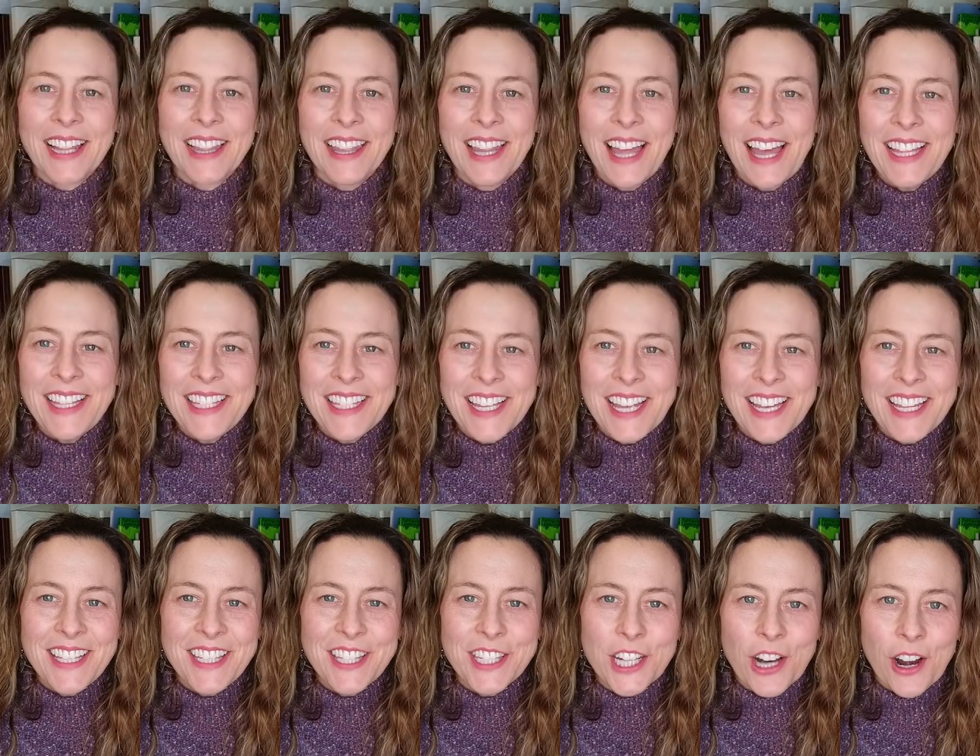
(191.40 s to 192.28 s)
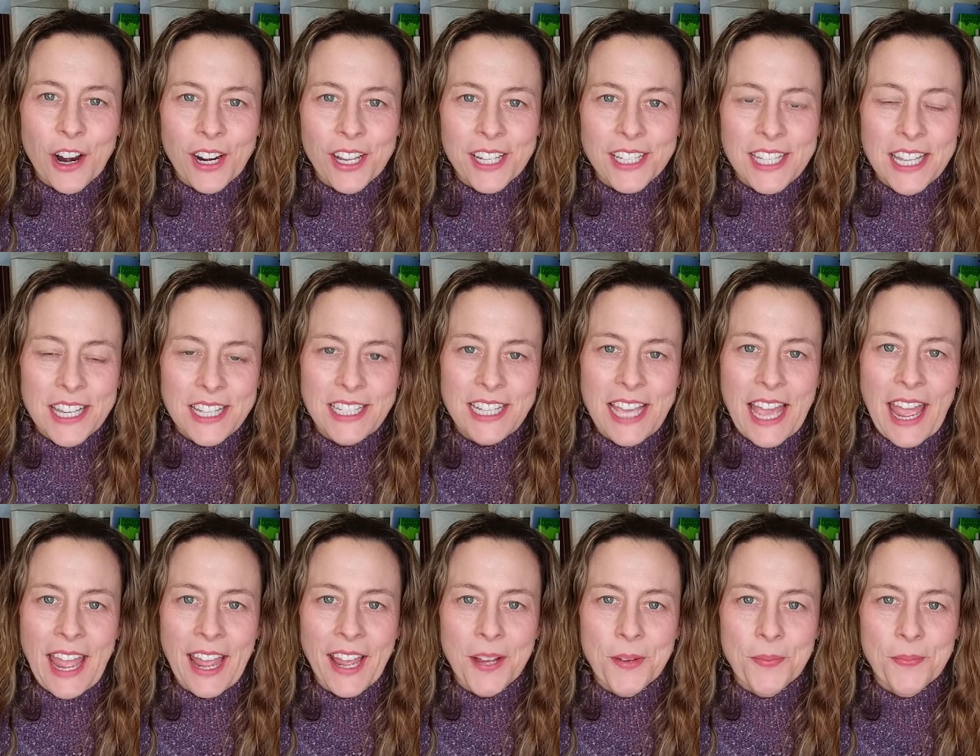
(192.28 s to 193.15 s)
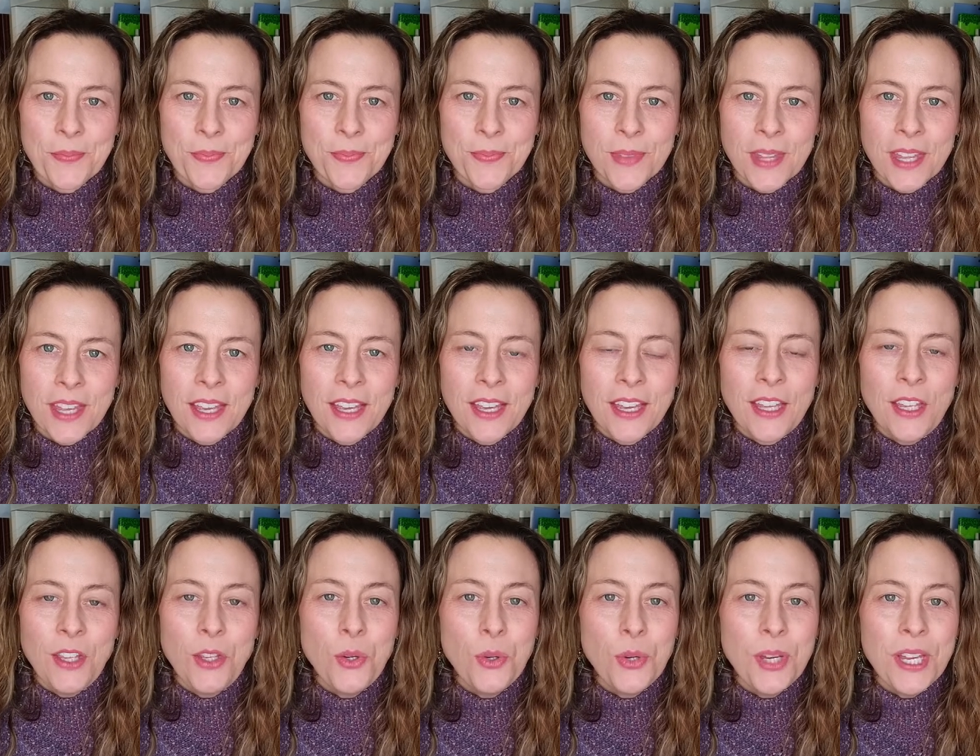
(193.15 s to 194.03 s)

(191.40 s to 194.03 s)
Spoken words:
Let's get started today. You